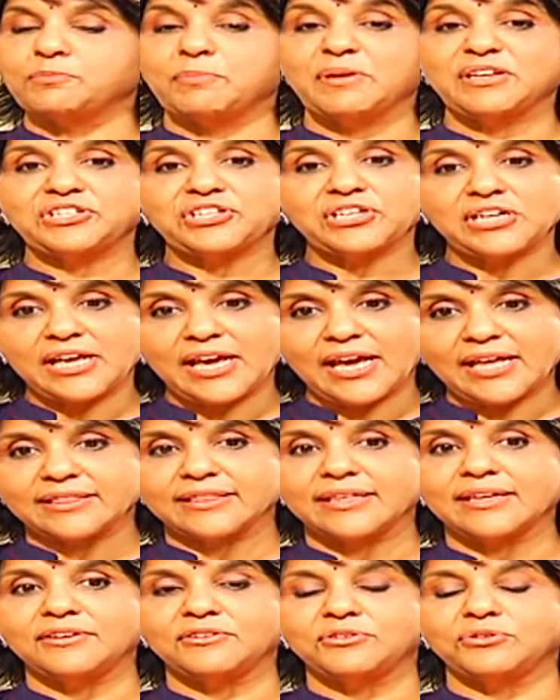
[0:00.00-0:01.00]
especially I
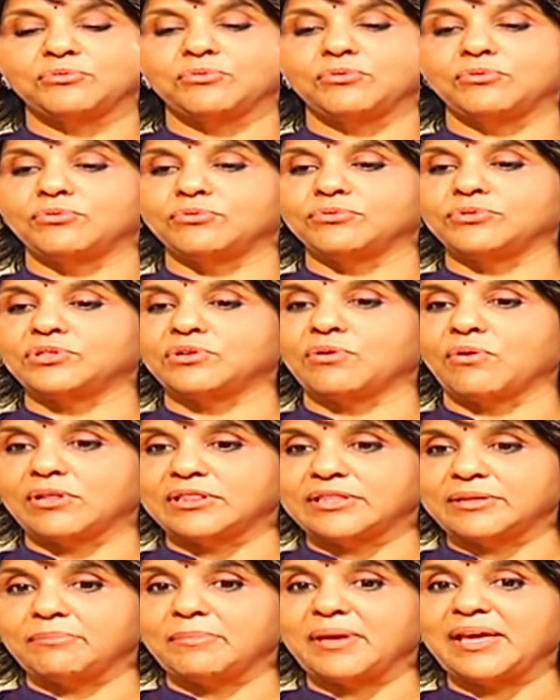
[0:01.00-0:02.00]
think to
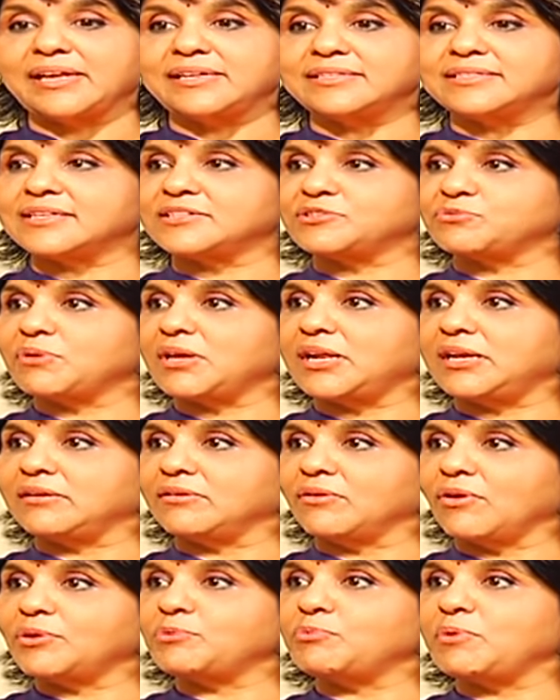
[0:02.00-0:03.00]
all the males as well
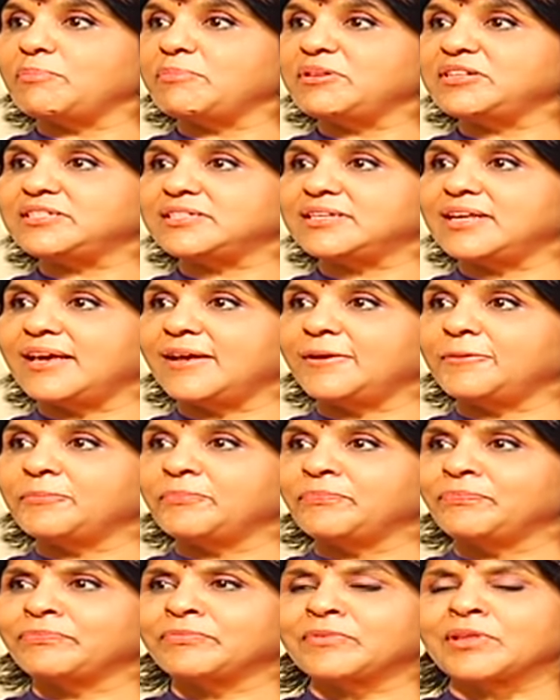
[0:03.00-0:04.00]
on Women's Day.
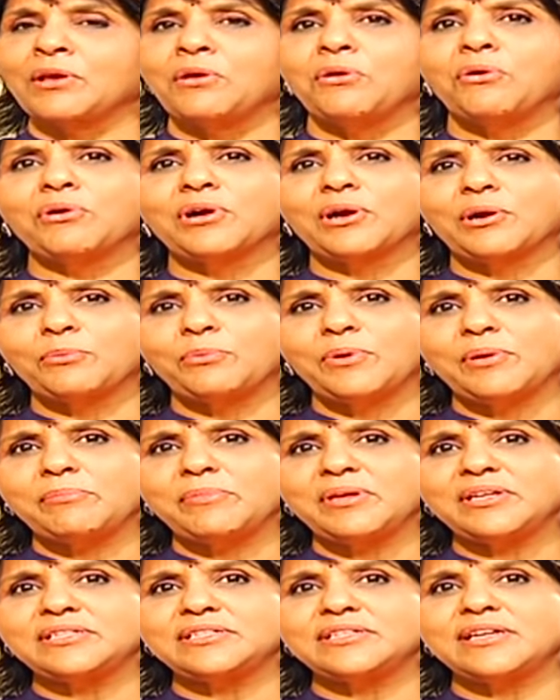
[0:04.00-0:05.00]
Oka
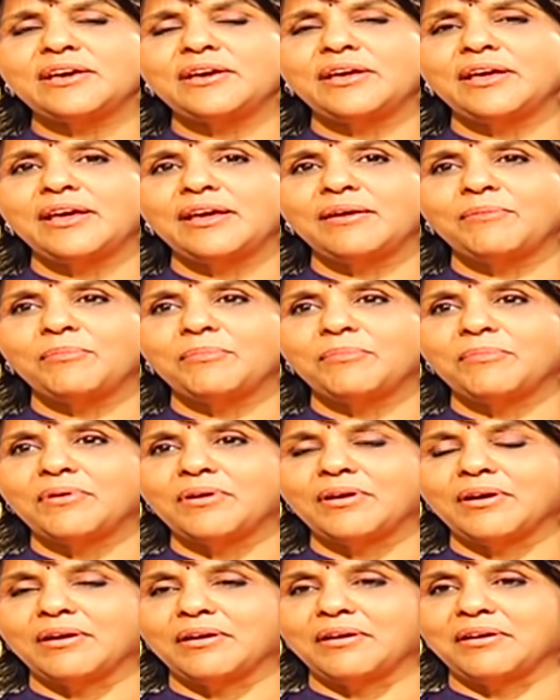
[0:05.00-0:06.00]
Women's Day
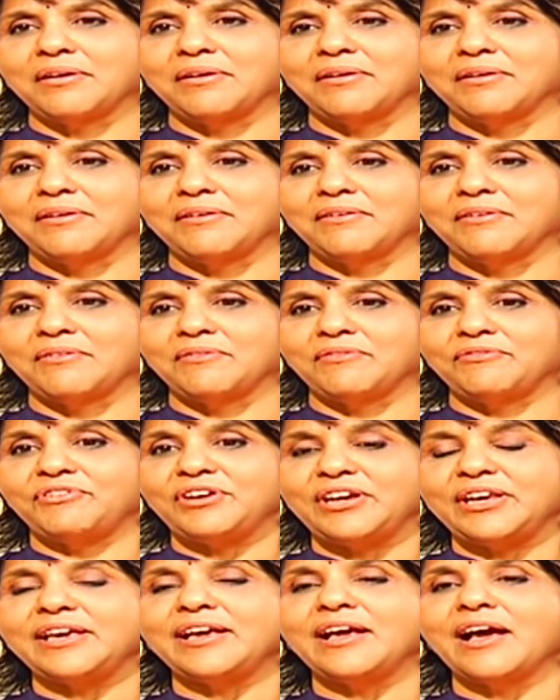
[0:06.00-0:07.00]

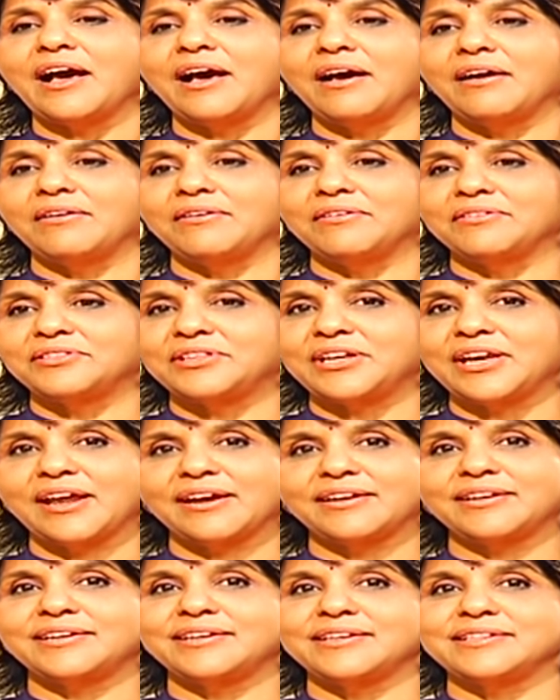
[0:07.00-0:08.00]
vidiga
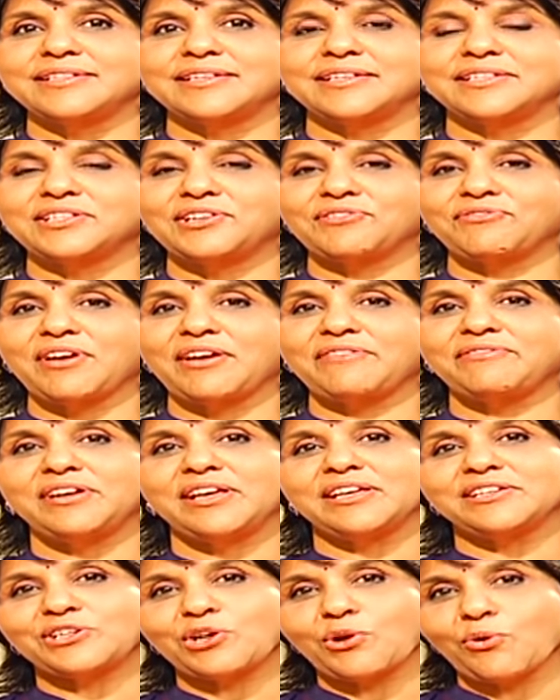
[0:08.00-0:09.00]
365
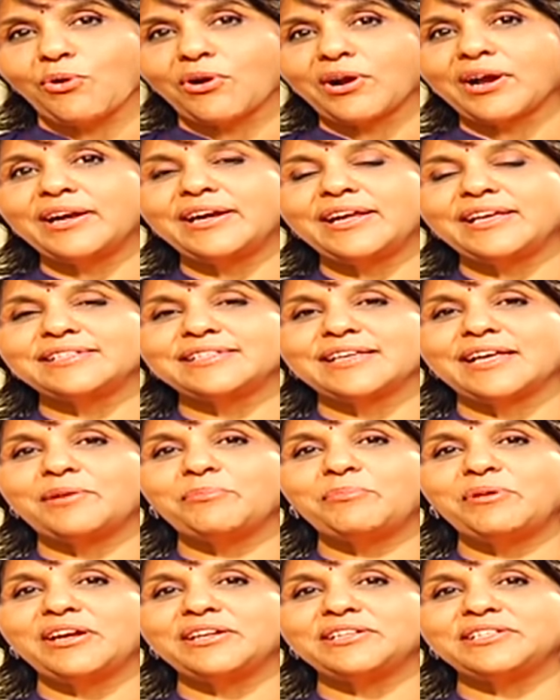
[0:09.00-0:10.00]
days lo okka day
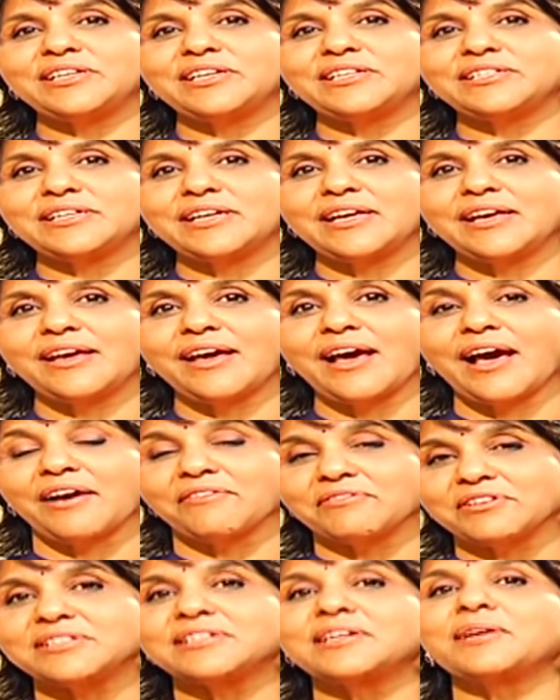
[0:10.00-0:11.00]
celebrate chese
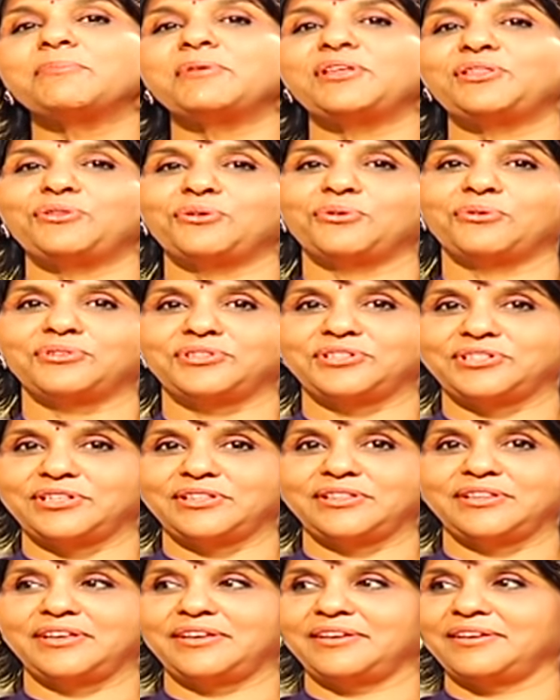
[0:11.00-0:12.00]
avasaram enduku
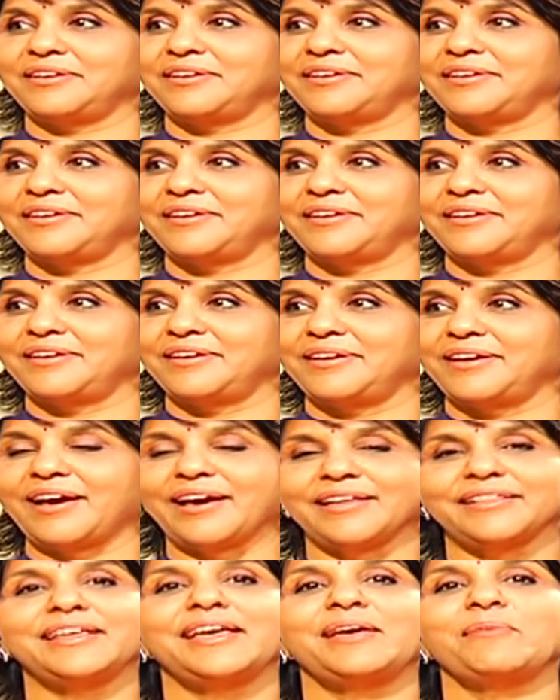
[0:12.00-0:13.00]
vachindi,
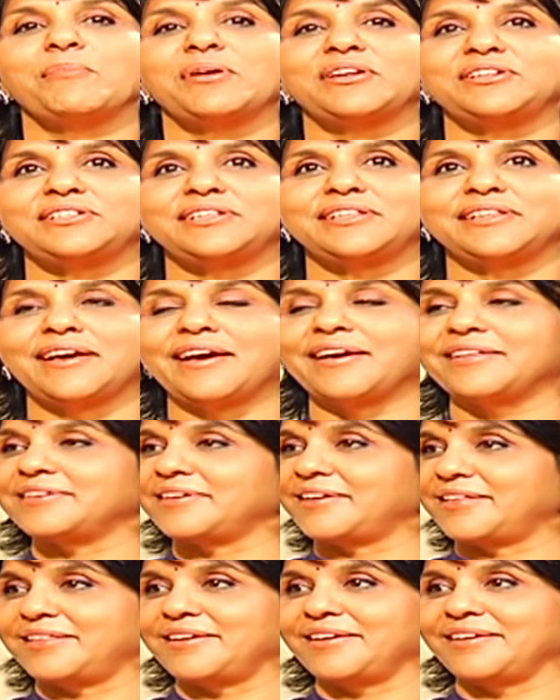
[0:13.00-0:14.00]
ade manchidi kaadu
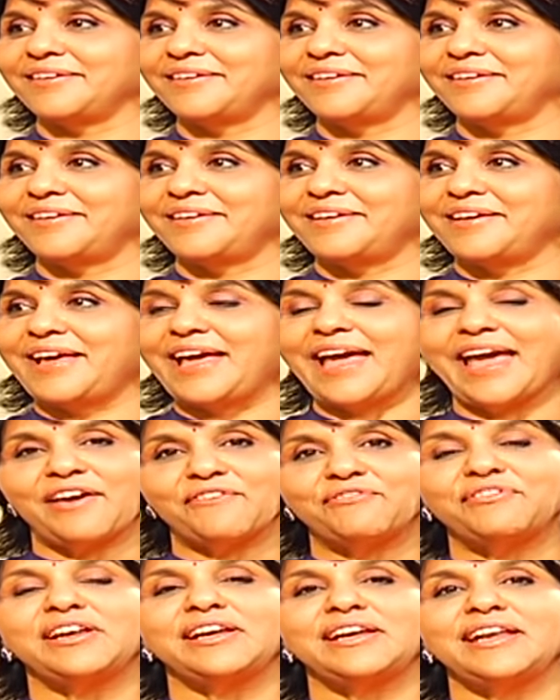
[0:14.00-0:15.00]
kada.
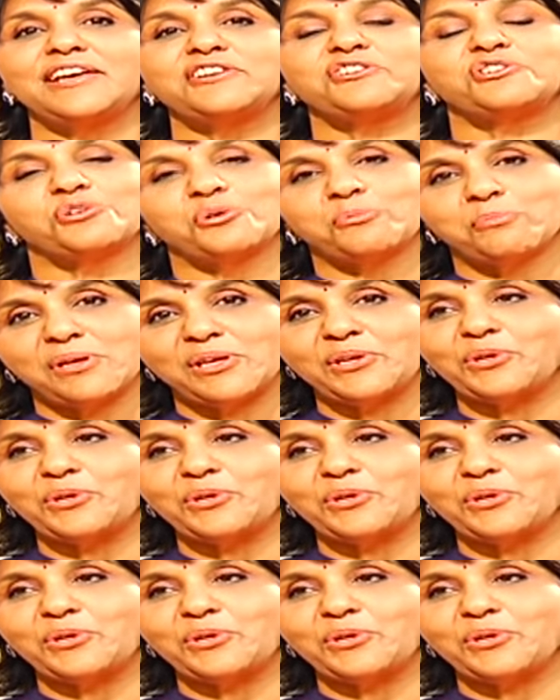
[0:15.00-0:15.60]
Every day should be